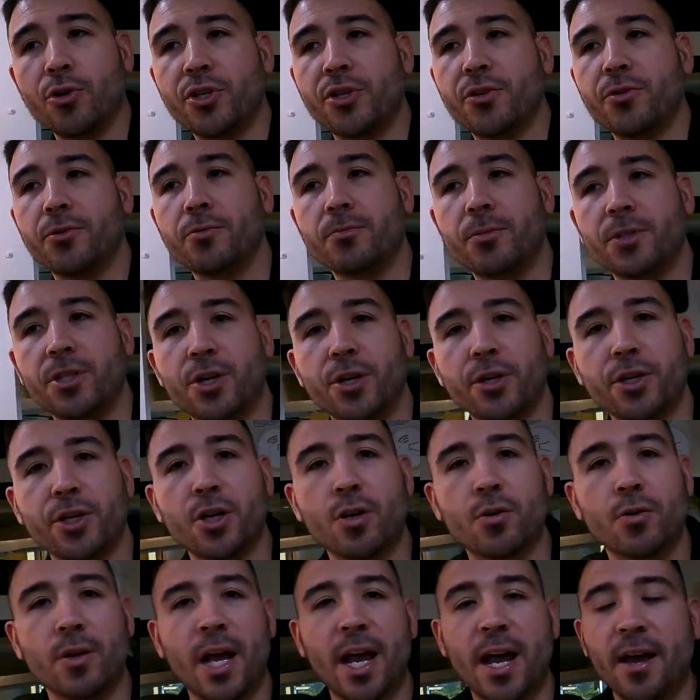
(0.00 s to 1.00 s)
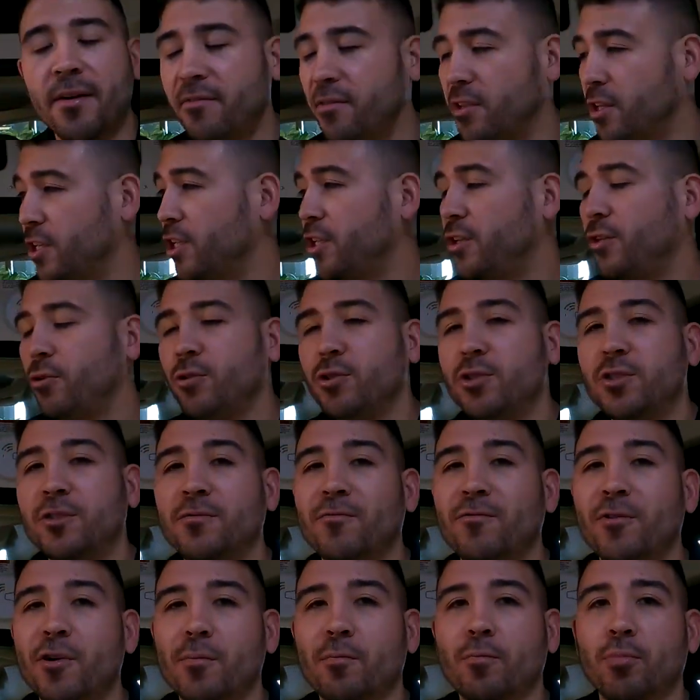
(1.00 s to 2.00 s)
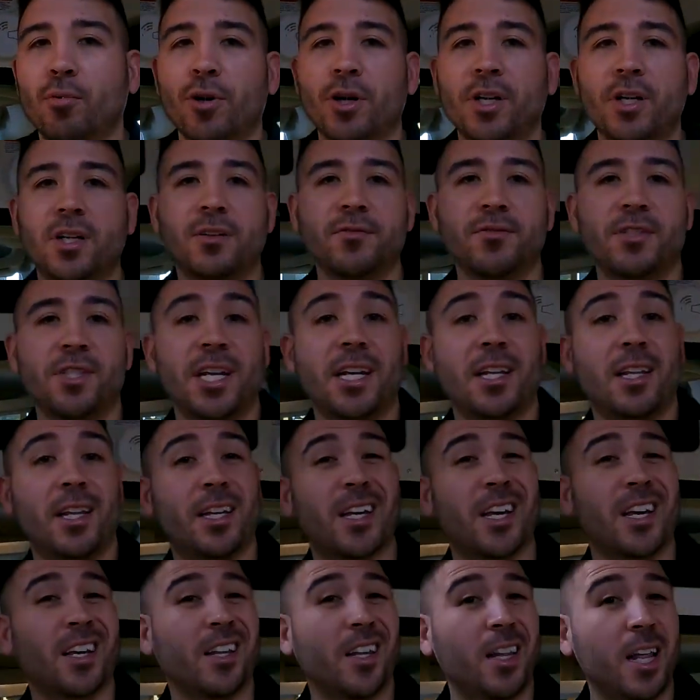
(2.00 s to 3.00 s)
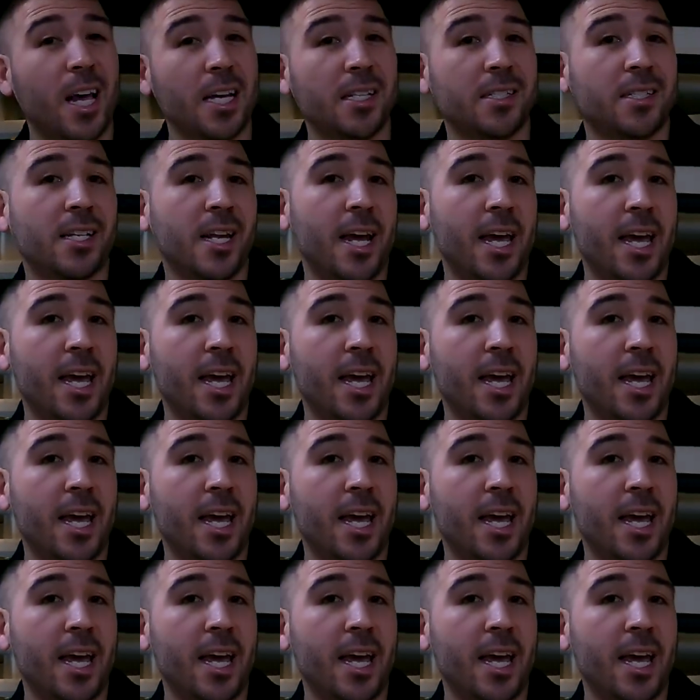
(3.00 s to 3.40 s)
you know, you don't have the huge footprint of, say, like a Class